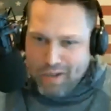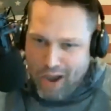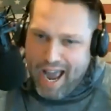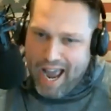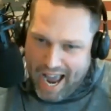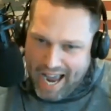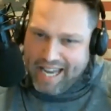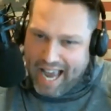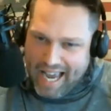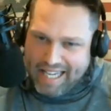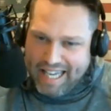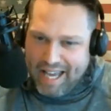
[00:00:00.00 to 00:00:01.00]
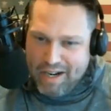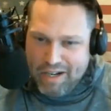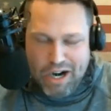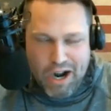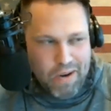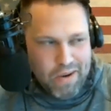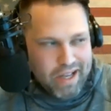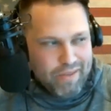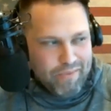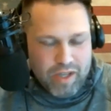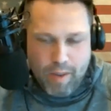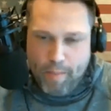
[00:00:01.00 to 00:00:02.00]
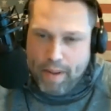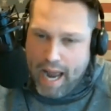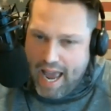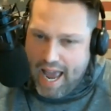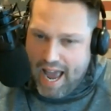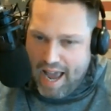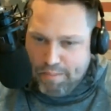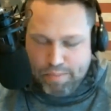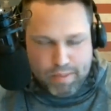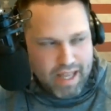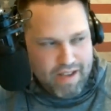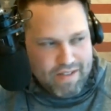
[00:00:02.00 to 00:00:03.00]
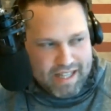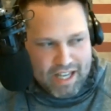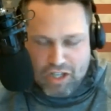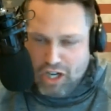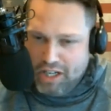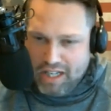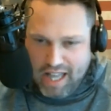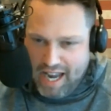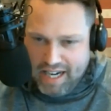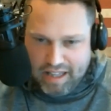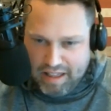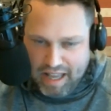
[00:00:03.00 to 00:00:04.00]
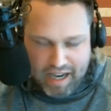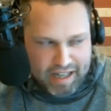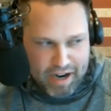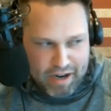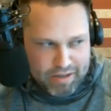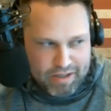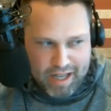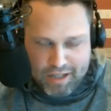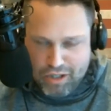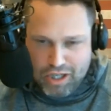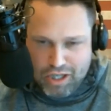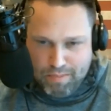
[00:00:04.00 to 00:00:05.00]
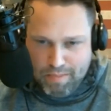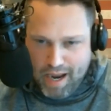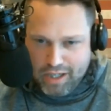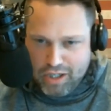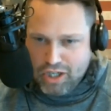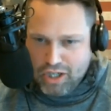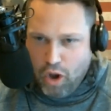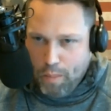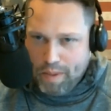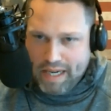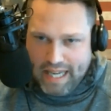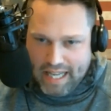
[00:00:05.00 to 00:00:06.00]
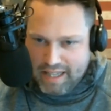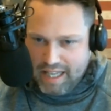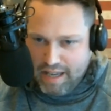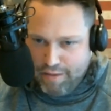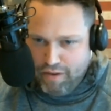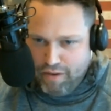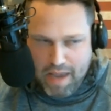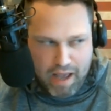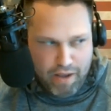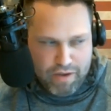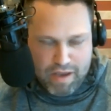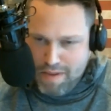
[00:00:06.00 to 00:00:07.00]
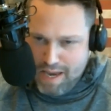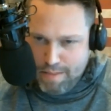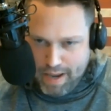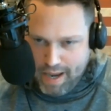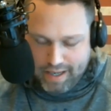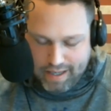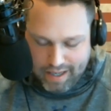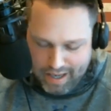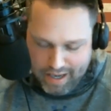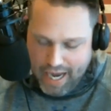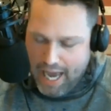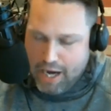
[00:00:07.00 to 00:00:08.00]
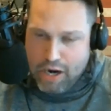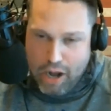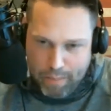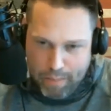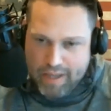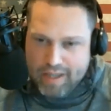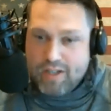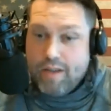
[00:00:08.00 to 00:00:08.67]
So I get, but I believe that there's an underlining thing there that she's hoping to get the female VP pick. I don't know, but